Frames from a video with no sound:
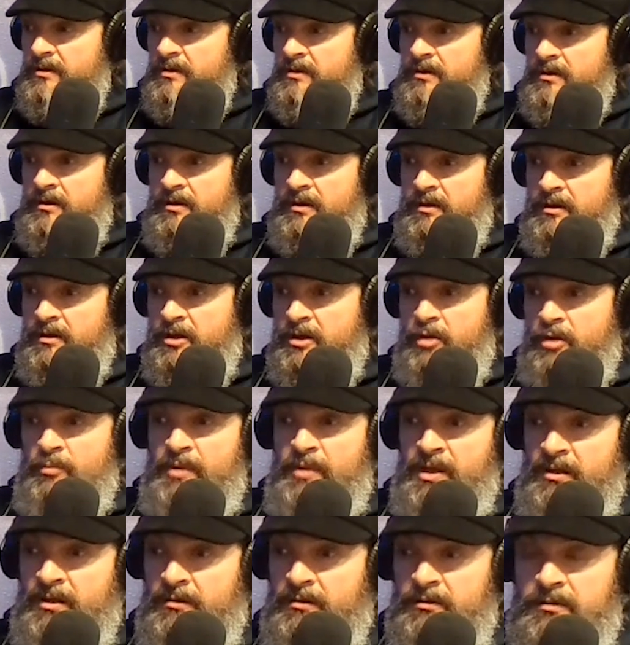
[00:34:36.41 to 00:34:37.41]
uh,
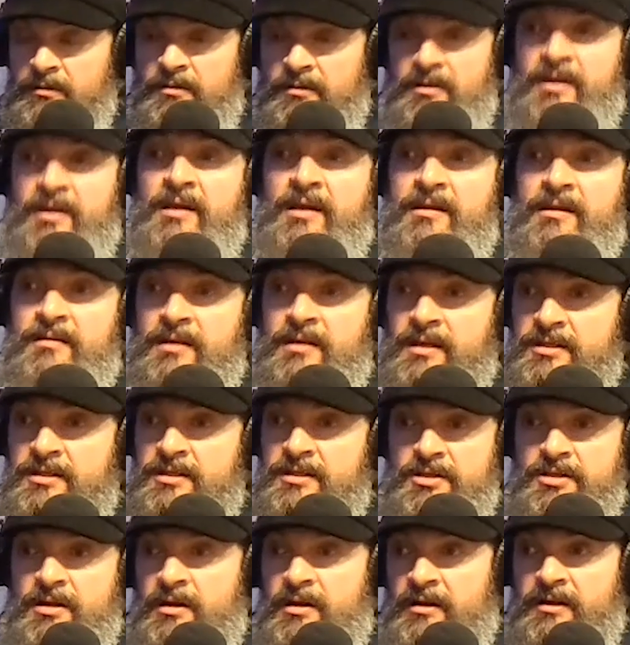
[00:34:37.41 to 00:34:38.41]
commingle, and the
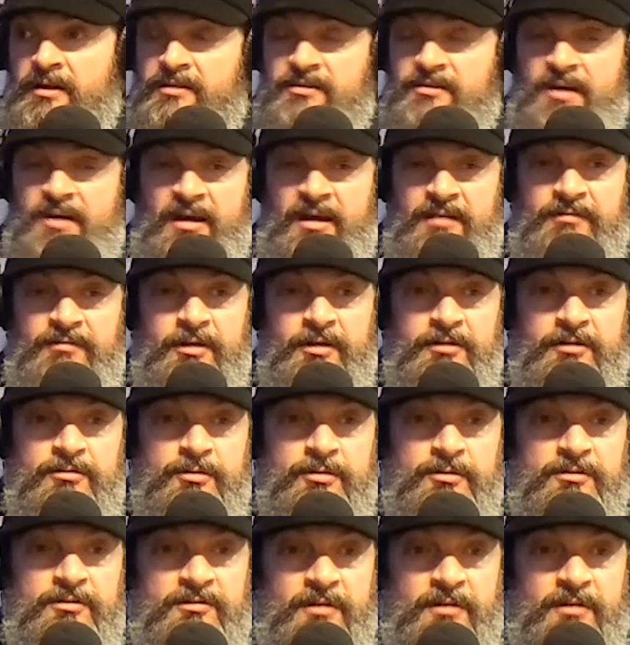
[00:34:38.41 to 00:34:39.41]
engineering is kind of unto
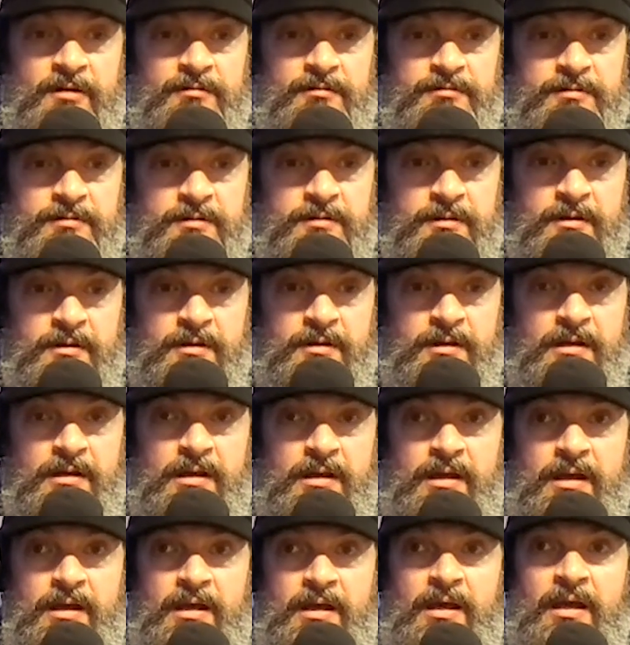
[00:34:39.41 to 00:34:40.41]
itself.
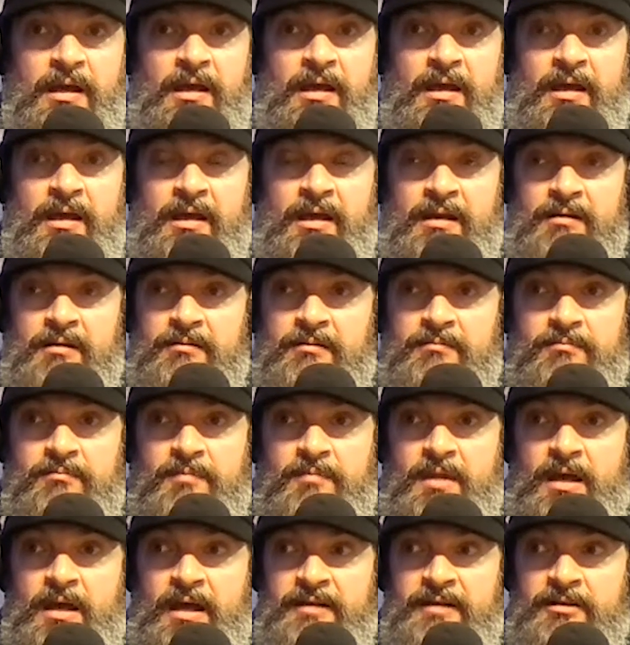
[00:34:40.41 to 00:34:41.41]
And
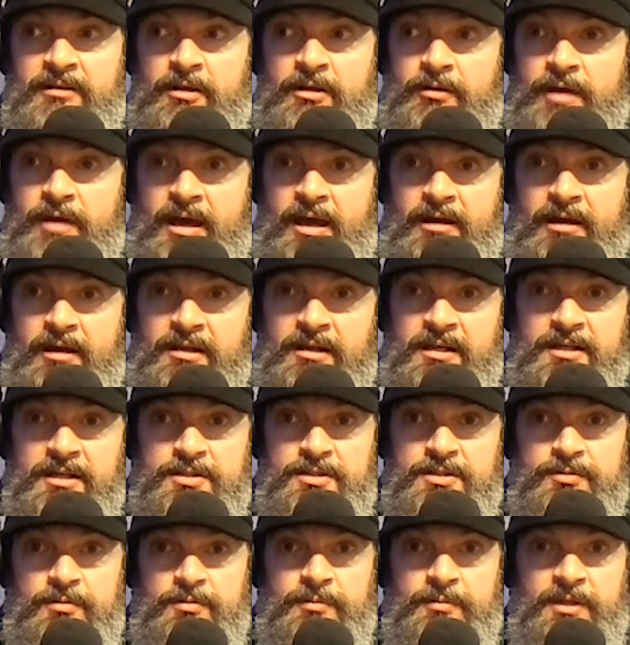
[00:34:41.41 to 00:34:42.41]
I'd go down in the
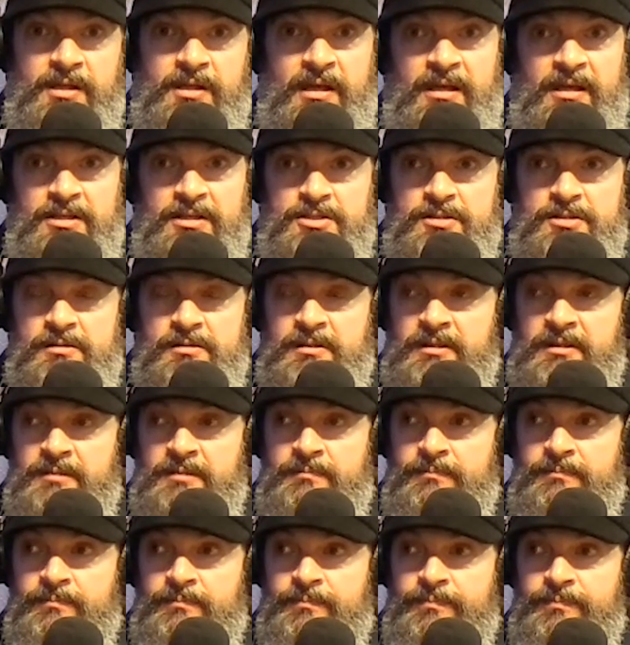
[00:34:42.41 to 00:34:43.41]
engine room occasionally,
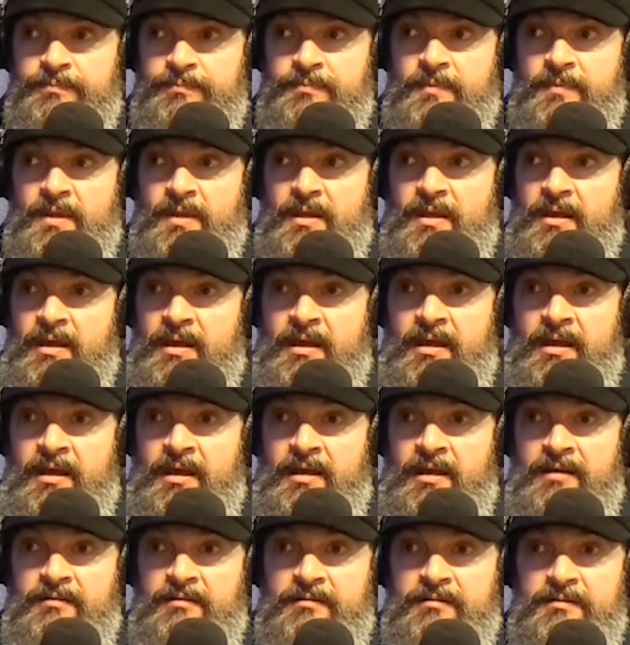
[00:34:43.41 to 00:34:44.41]

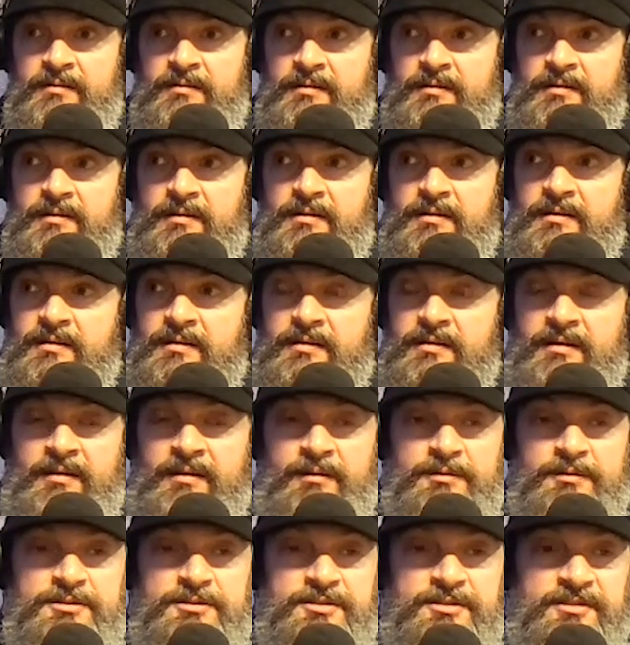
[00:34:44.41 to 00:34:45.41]
and it
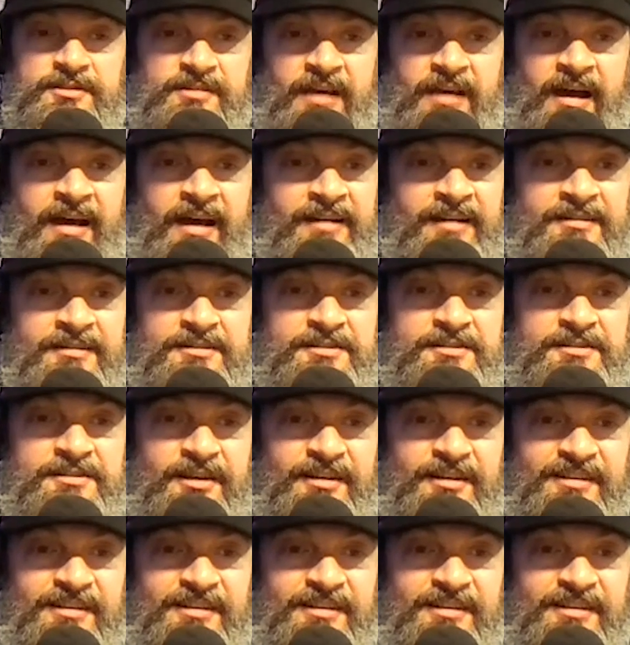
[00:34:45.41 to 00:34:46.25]
was just hot and shitty